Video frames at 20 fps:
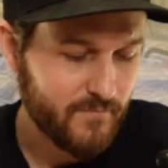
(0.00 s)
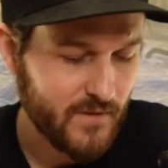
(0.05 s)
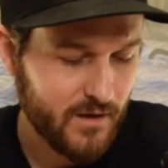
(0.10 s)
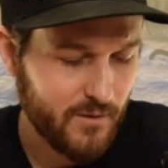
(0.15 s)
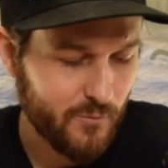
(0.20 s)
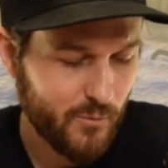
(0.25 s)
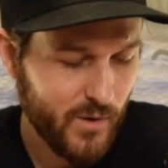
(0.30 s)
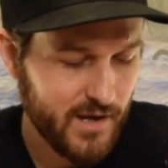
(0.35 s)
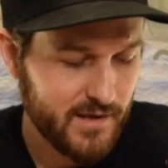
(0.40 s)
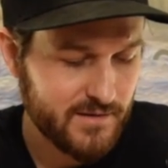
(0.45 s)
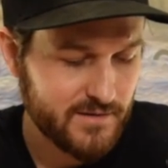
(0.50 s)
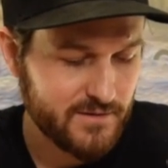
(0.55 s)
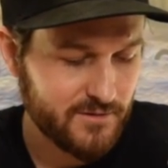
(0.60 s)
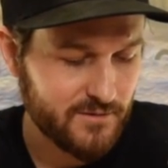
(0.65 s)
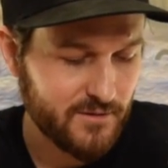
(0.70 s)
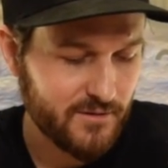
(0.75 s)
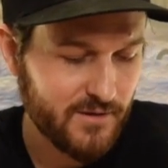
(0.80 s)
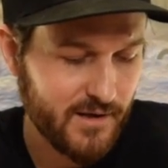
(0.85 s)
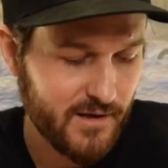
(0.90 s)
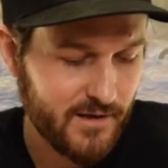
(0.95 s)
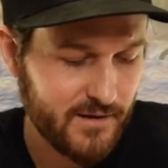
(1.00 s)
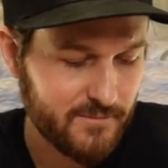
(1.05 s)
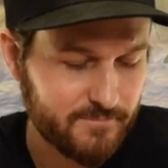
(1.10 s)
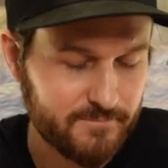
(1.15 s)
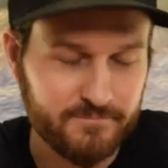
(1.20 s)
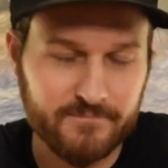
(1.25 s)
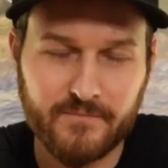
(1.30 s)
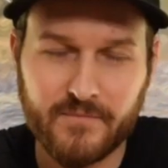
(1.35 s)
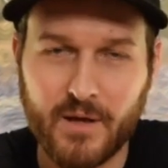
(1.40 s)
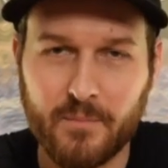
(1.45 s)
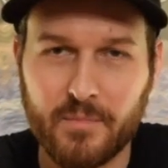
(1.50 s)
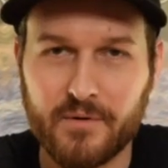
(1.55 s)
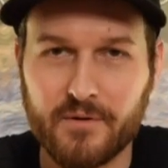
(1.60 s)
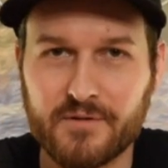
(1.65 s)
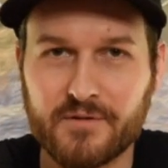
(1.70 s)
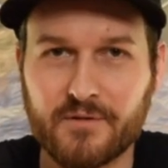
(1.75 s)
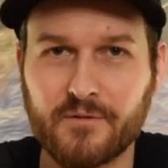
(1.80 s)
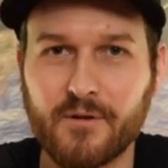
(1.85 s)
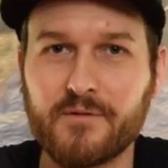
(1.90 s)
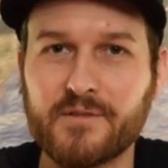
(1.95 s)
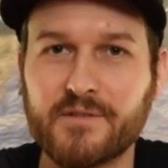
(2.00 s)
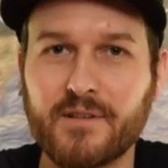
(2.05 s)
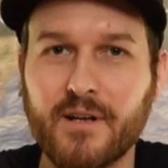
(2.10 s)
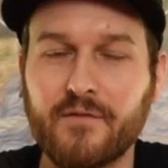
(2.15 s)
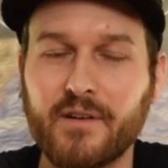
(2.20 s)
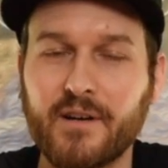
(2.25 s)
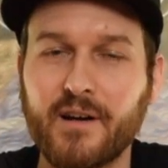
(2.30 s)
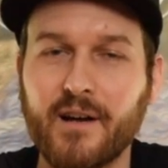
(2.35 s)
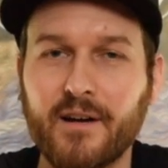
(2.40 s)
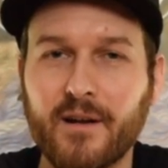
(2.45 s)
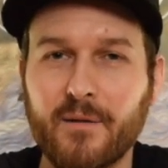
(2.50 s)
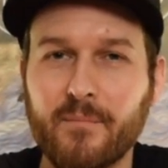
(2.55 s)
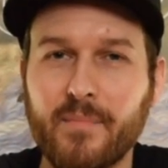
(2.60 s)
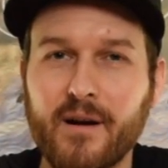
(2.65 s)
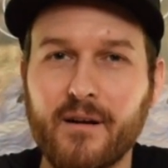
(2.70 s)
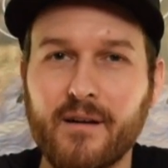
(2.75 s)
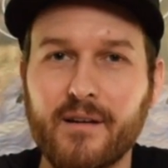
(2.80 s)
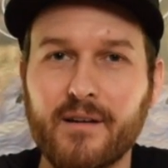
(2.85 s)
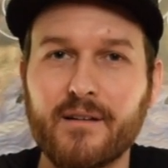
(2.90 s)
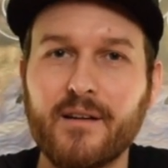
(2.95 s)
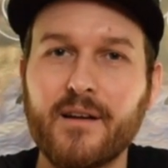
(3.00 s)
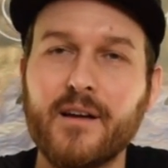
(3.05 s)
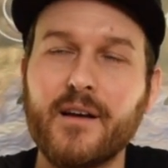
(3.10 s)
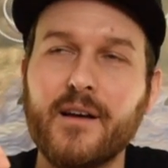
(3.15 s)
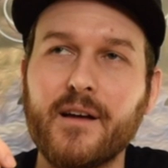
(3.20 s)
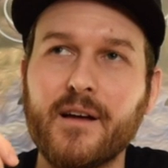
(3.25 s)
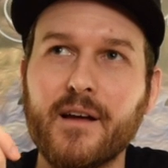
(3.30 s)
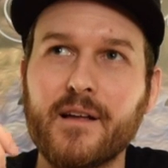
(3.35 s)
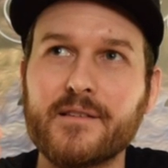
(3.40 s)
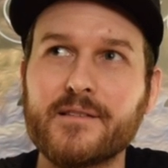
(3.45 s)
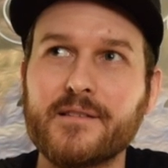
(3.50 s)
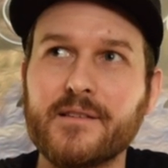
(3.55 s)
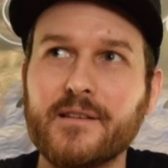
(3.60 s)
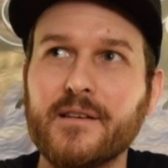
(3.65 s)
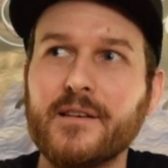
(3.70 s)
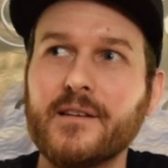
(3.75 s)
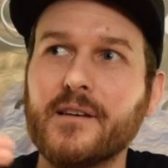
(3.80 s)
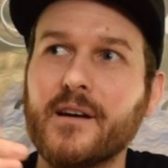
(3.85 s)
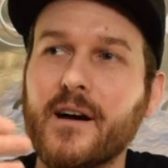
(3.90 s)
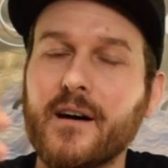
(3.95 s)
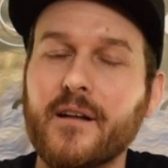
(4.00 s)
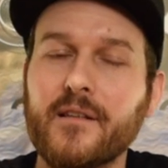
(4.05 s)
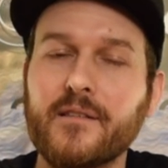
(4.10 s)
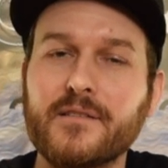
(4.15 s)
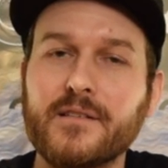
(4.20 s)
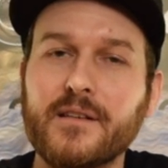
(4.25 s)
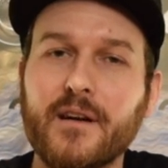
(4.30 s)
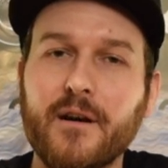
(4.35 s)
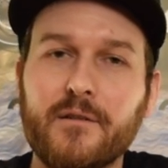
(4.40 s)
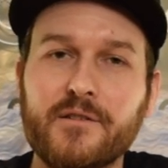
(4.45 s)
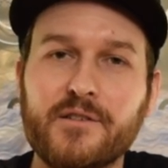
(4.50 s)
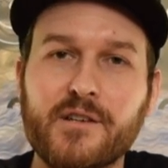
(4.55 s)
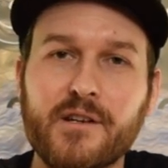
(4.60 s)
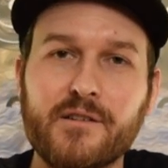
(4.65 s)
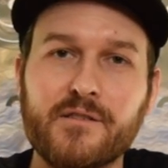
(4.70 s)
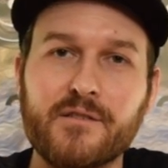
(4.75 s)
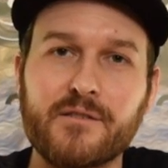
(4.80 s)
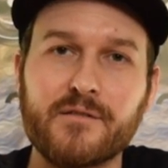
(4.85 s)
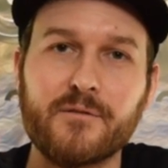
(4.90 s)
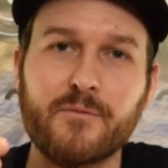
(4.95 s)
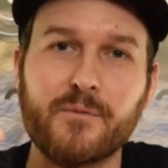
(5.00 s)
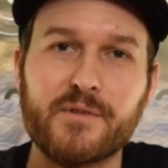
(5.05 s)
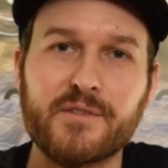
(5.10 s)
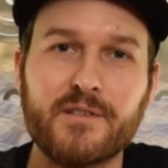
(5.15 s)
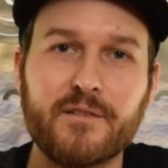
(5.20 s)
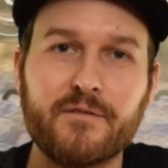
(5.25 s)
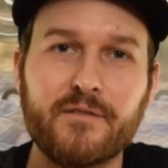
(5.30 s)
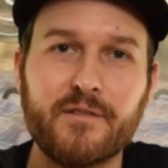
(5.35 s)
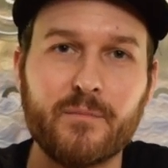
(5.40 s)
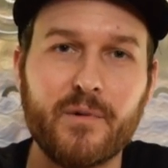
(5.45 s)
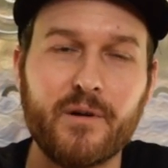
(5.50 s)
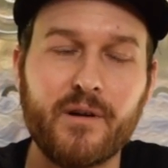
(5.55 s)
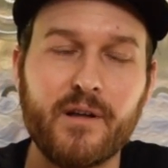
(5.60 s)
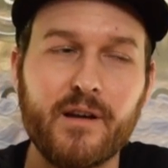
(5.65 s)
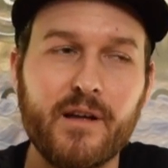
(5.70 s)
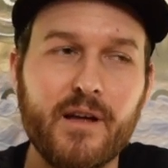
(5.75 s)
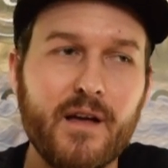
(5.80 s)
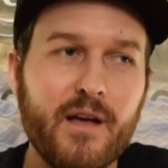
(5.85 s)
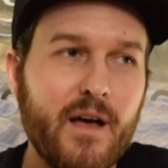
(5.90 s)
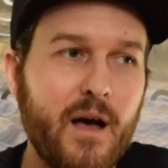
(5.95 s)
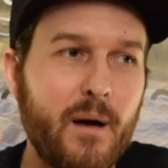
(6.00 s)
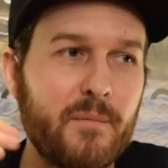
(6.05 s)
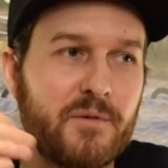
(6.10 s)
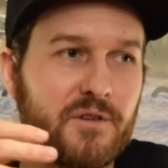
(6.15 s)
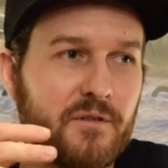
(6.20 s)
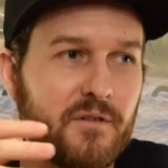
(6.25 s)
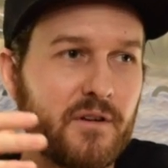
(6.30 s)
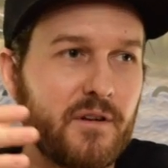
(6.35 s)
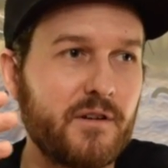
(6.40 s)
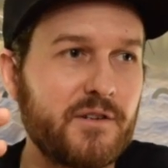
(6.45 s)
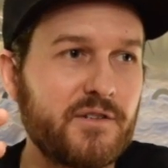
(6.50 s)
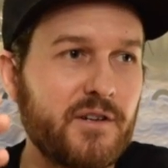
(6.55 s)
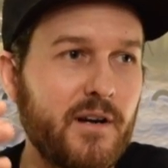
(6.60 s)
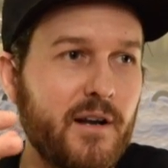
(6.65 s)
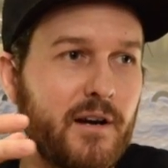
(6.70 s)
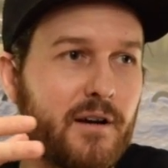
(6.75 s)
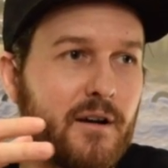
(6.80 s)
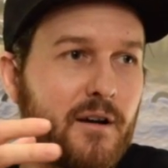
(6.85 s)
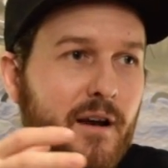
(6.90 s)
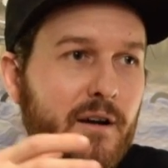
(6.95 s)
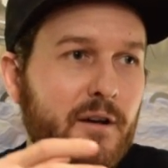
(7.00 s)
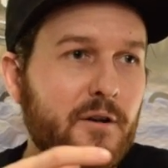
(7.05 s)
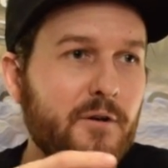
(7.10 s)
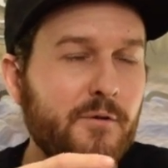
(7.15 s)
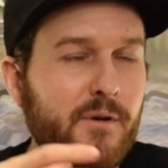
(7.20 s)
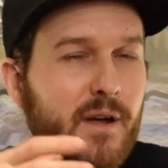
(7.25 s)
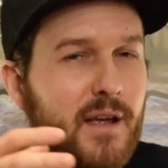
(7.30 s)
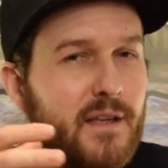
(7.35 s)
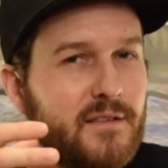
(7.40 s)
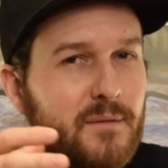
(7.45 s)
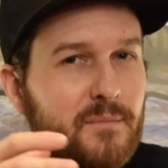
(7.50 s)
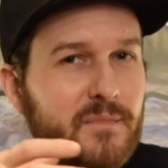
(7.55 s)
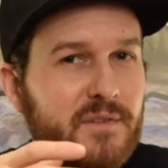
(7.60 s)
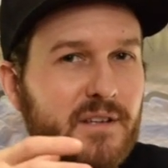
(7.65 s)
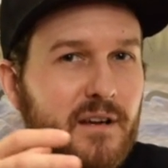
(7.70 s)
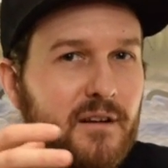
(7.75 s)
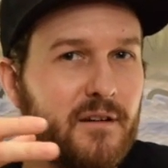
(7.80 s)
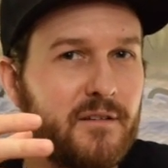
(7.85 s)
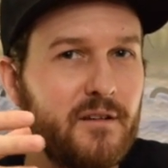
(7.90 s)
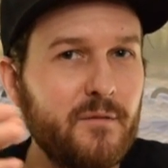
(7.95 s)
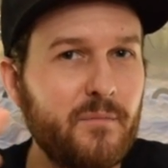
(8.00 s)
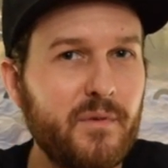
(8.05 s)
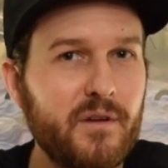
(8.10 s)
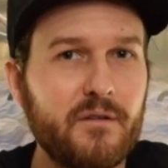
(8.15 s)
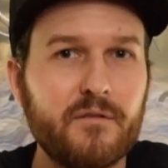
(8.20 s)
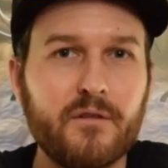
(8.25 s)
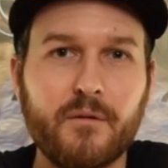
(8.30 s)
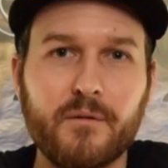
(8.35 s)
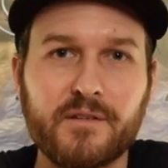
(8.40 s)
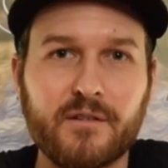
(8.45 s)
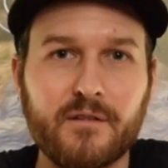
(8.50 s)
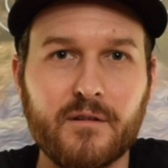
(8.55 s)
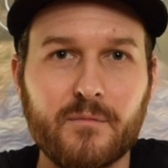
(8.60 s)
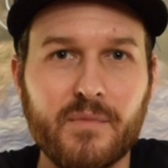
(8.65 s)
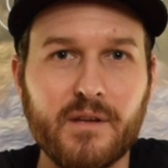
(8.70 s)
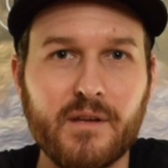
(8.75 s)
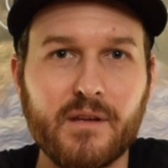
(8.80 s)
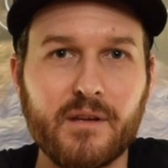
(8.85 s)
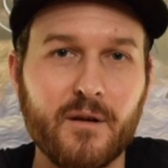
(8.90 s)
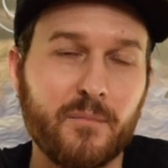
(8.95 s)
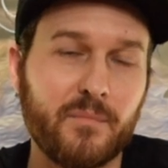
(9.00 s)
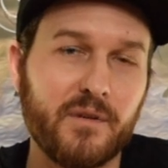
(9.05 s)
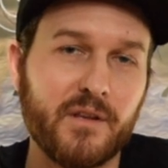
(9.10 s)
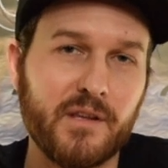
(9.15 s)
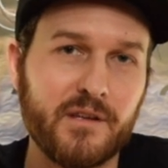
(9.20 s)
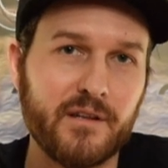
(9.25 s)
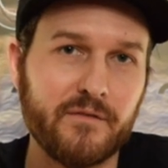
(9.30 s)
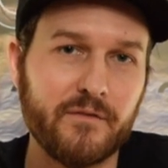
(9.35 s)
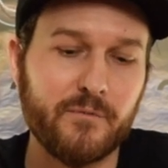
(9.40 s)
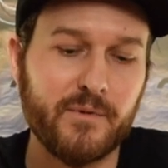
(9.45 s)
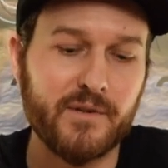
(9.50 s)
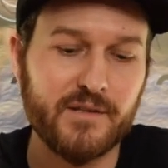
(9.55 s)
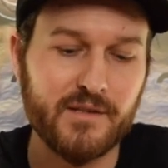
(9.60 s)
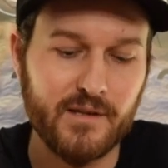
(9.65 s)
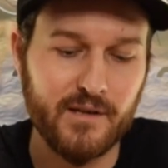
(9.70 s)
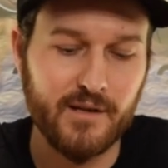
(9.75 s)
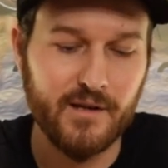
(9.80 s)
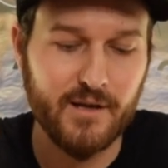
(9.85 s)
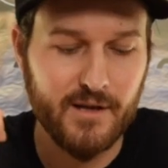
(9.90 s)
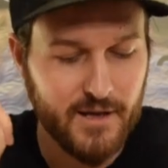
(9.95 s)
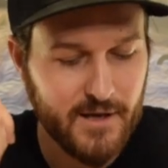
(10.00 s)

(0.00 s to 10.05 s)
and wait till they produce their own stuff and kind of compare it and see how it changes or what's different about it. I'm sure they're going to try to kind of create some of this character, but you know it's going to be a completely different whiskey.